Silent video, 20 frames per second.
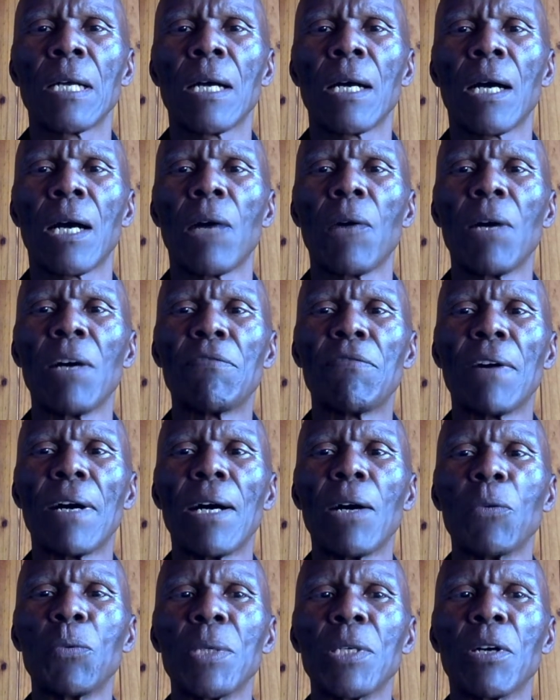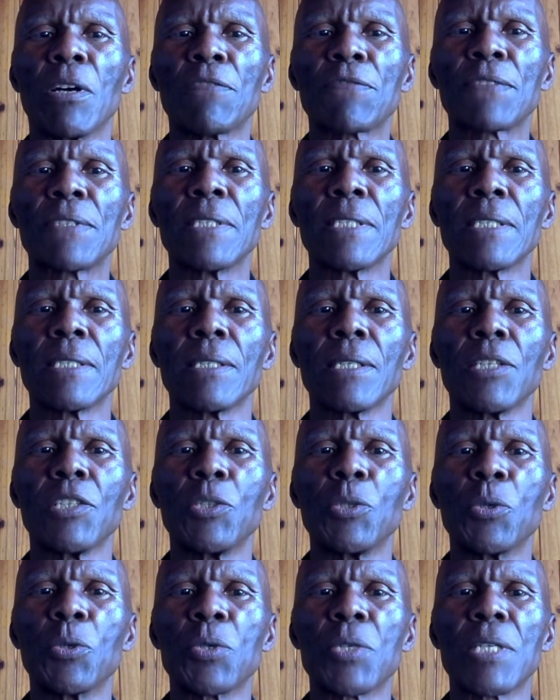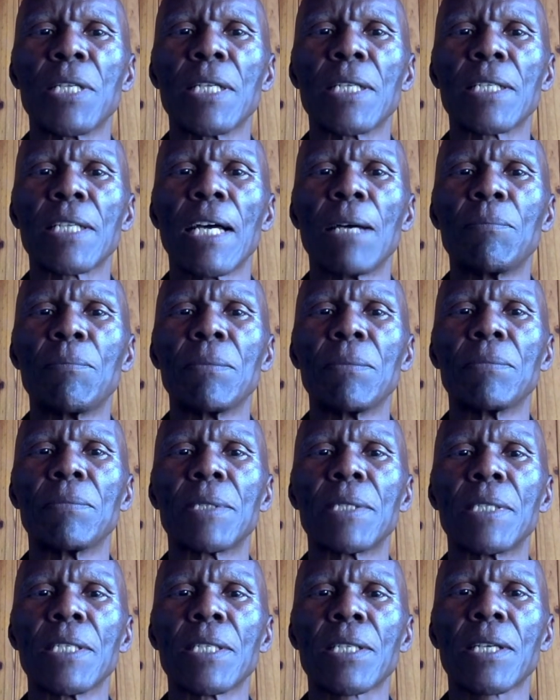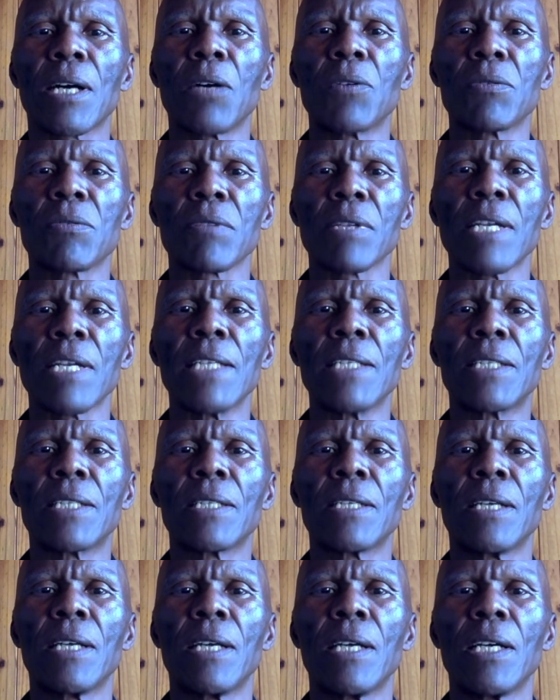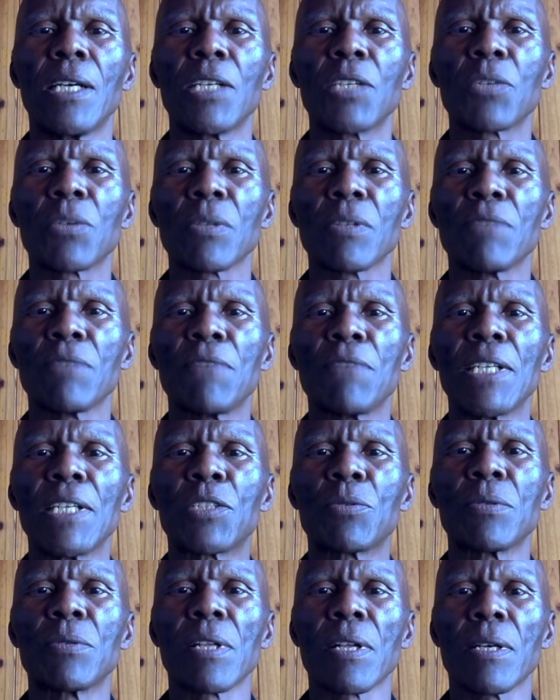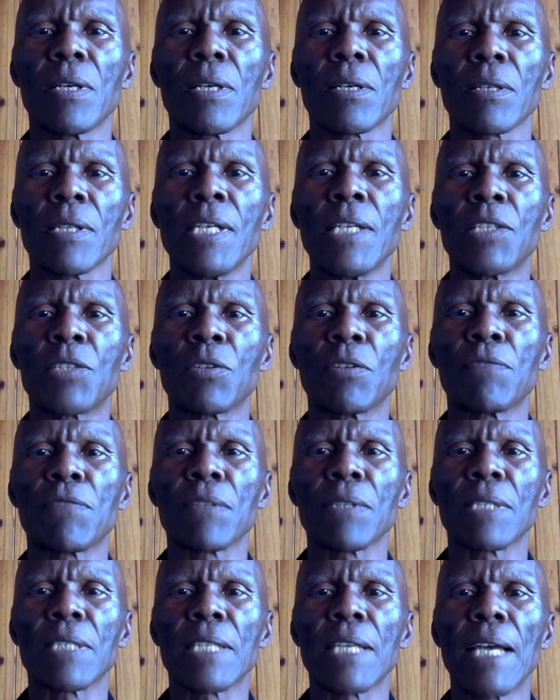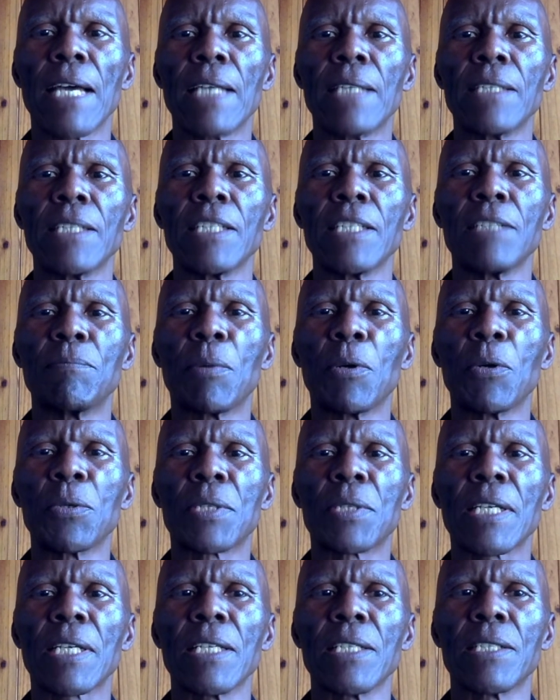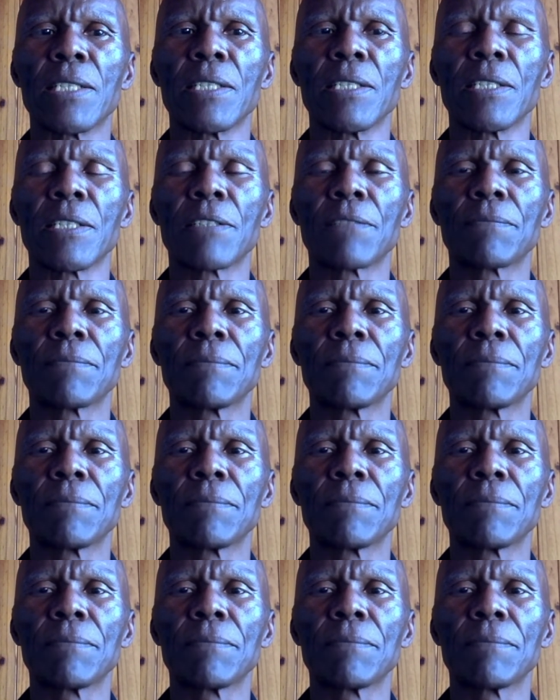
However, we often use the term discount rate to refer to the rates of return in both cases.